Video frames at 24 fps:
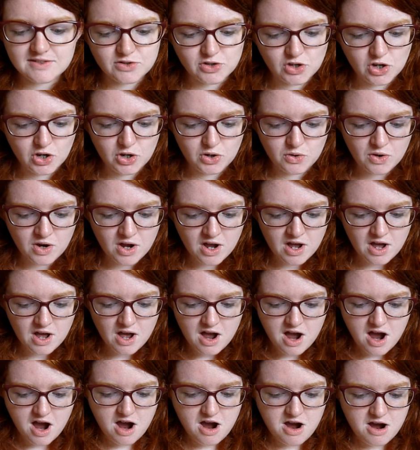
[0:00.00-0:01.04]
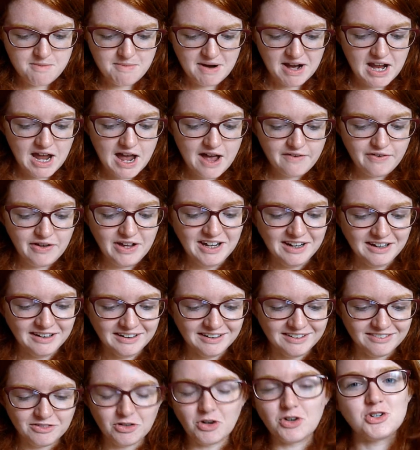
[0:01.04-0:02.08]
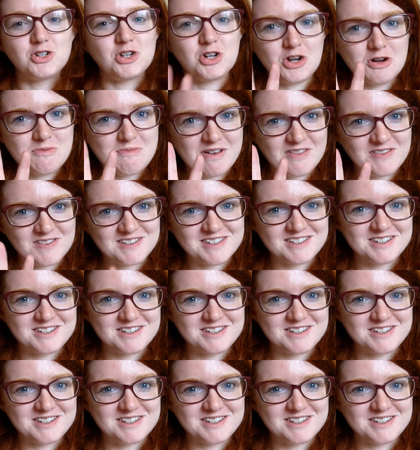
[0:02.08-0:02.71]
So um, I have got two months